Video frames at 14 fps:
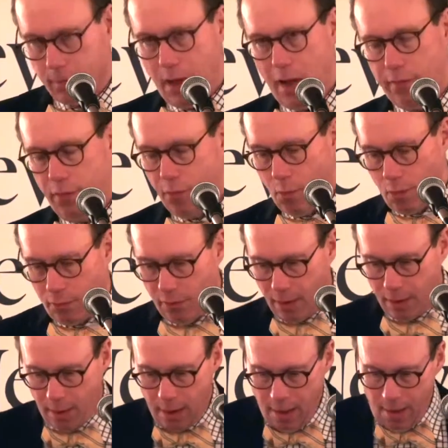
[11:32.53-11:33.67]
Heaven
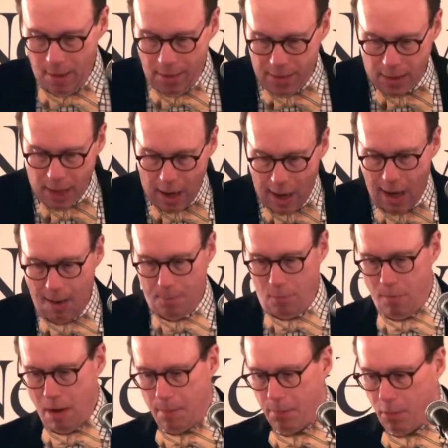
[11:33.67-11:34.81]
forfend. The time,
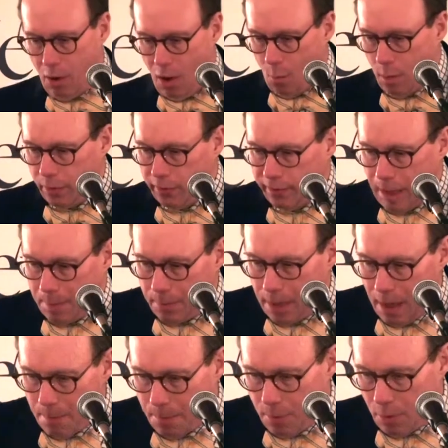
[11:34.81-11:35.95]
remember, was
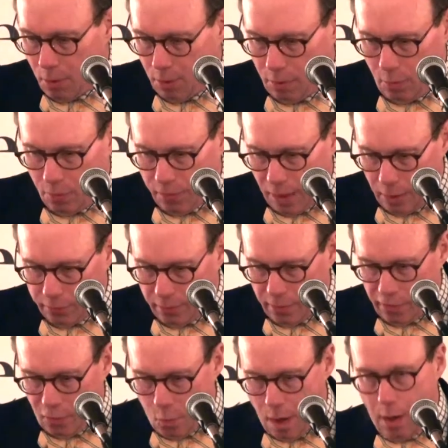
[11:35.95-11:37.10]
September
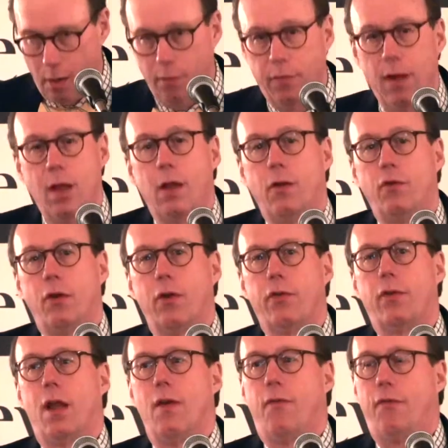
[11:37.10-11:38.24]
2012,
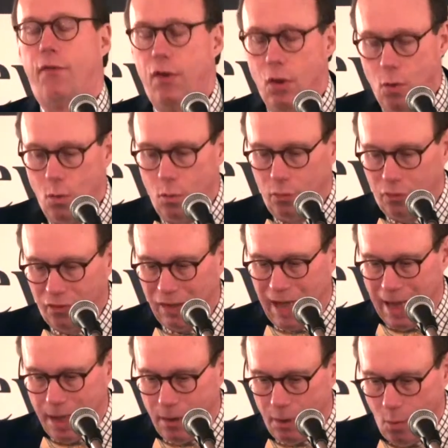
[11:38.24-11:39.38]
just a few
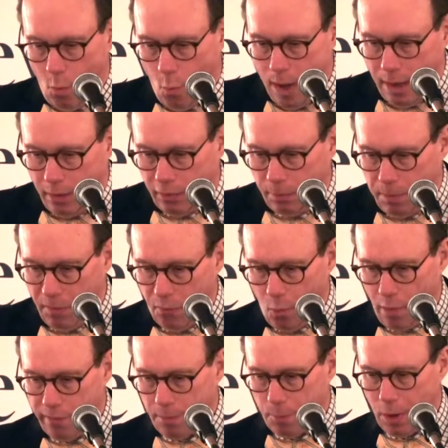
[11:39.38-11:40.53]
scant weeks
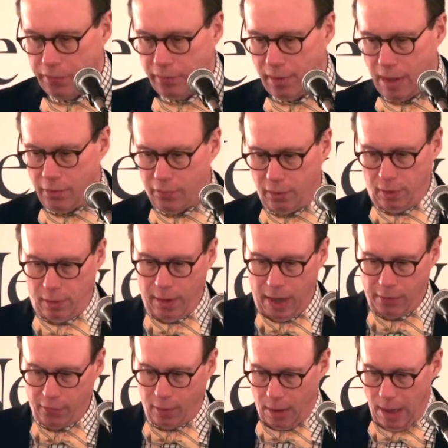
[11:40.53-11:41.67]
before the presidential
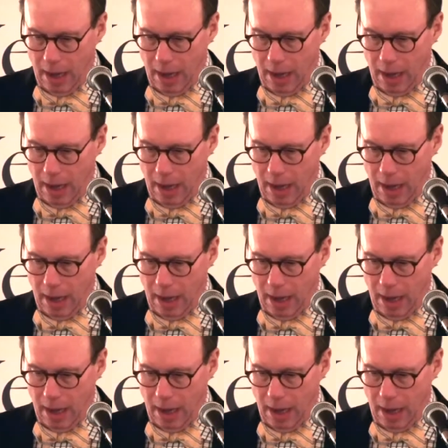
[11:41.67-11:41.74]
election.